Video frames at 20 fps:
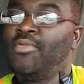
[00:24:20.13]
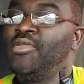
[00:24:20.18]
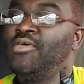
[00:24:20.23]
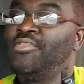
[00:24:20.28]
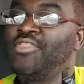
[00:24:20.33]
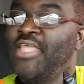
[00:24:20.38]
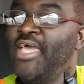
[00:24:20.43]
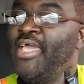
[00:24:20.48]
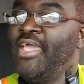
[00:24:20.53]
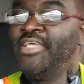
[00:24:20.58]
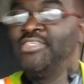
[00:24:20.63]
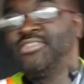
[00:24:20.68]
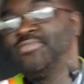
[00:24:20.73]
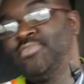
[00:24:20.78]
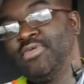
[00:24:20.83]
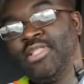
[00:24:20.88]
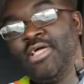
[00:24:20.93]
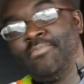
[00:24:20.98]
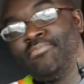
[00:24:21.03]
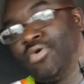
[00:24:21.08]
little things, and be
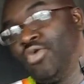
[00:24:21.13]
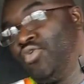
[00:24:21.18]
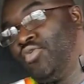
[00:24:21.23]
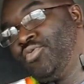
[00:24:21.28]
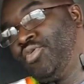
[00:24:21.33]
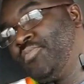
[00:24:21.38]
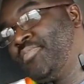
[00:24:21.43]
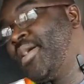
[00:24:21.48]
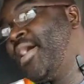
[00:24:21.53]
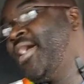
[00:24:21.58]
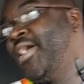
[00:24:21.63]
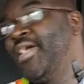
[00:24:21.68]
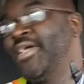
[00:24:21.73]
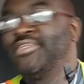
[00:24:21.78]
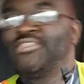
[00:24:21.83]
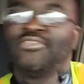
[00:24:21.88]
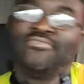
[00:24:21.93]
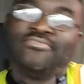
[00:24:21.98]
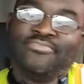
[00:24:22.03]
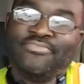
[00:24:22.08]
boom, you
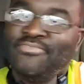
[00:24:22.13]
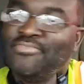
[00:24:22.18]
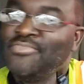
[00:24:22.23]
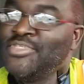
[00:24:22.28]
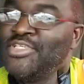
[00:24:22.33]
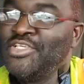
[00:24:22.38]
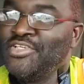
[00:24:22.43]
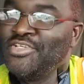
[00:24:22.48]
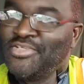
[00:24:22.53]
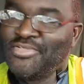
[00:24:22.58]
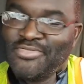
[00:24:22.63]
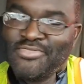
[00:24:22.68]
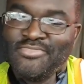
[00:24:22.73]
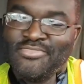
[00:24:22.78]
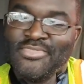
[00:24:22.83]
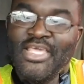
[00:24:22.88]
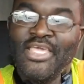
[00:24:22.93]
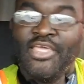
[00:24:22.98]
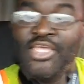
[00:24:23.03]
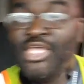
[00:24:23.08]
pass.
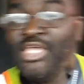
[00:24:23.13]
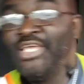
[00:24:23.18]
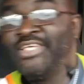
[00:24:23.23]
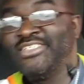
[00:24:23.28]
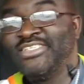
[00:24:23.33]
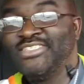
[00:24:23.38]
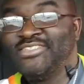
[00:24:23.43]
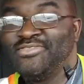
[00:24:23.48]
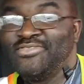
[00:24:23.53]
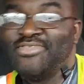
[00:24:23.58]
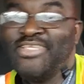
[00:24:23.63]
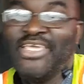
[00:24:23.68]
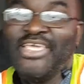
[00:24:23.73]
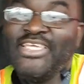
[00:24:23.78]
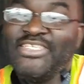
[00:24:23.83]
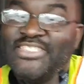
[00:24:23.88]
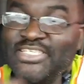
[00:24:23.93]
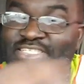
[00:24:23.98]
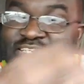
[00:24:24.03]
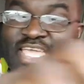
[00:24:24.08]

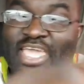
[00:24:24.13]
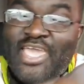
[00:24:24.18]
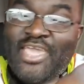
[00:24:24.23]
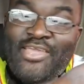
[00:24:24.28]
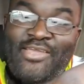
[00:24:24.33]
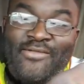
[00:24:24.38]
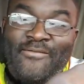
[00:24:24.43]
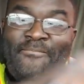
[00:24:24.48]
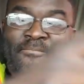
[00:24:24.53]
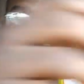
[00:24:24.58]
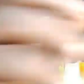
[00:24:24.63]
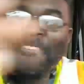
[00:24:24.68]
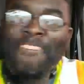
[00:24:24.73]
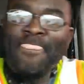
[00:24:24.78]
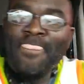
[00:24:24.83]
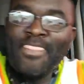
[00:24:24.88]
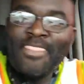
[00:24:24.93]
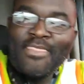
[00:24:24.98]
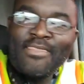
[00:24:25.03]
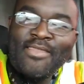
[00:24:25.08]
Easy as cake.
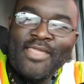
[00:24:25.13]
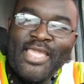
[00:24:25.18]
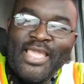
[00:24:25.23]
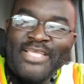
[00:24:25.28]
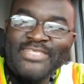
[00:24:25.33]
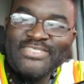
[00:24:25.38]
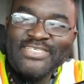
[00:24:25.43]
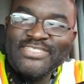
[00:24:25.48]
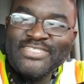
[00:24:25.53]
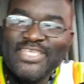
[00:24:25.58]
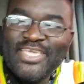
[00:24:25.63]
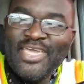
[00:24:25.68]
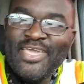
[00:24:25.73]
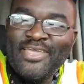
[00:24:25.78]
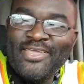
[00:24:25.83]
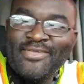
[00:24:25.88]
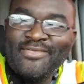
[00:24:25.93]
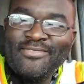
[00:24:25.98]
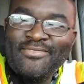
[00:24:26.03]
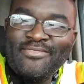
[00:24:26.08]
Easy as cake.